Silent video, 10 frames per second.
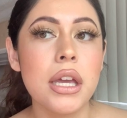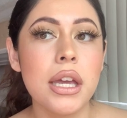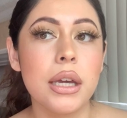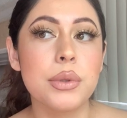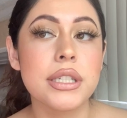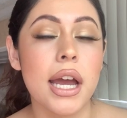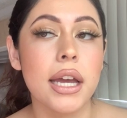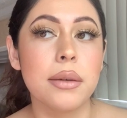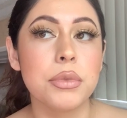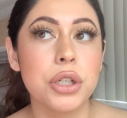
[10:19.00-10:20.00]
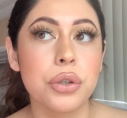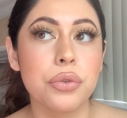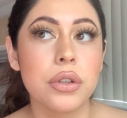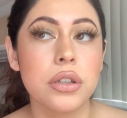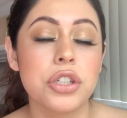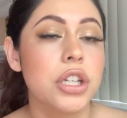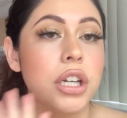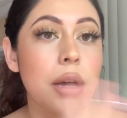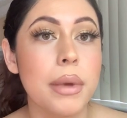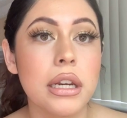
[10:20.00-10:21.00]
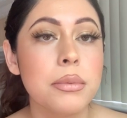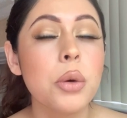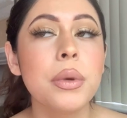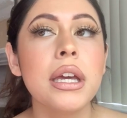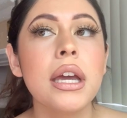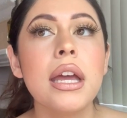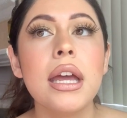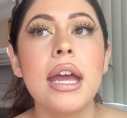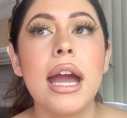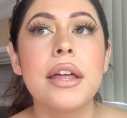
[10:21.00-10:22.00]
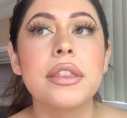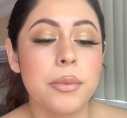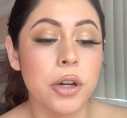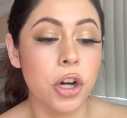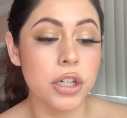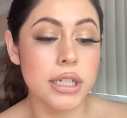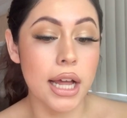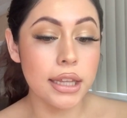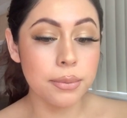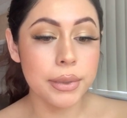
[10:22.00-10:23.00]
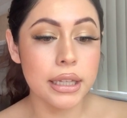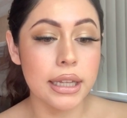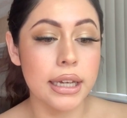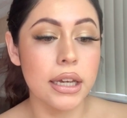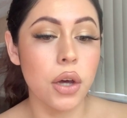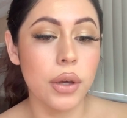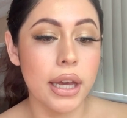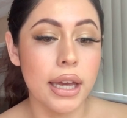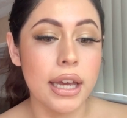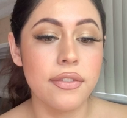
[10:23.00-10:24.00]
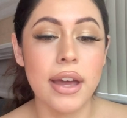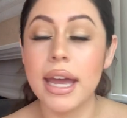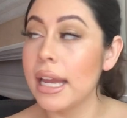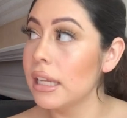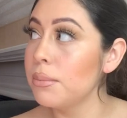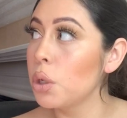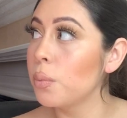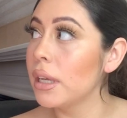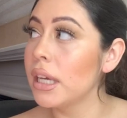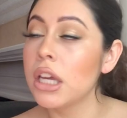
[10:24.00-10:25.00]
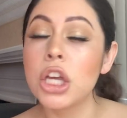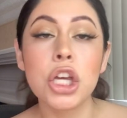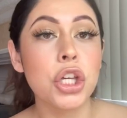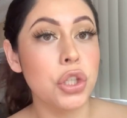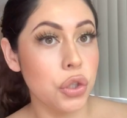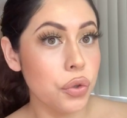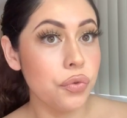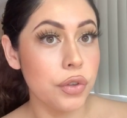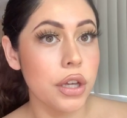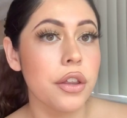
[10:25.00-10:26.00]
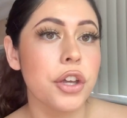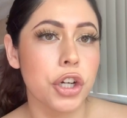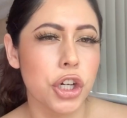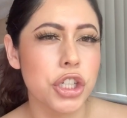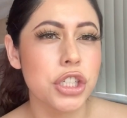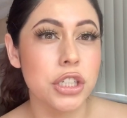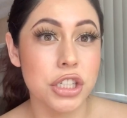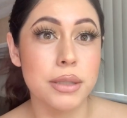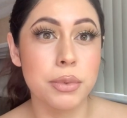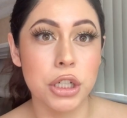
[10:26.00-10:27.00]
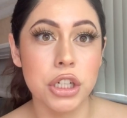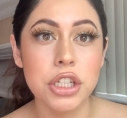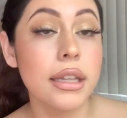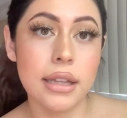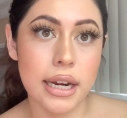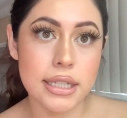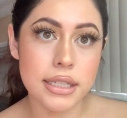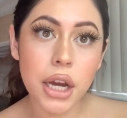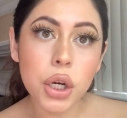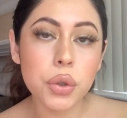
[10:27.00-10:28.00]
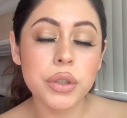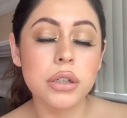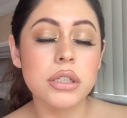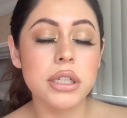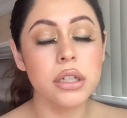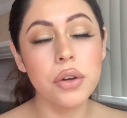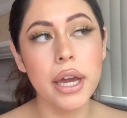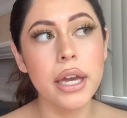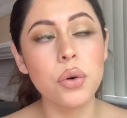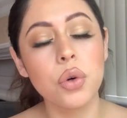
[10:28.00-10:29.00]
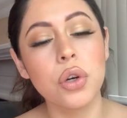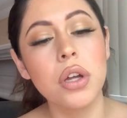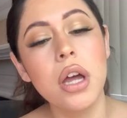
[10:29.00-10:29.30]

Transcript: it was time, you know, she can come any moment. And then her telling me like, okay, if at any moment you feel the urge to just push, let us know. And I was like, okay, cool.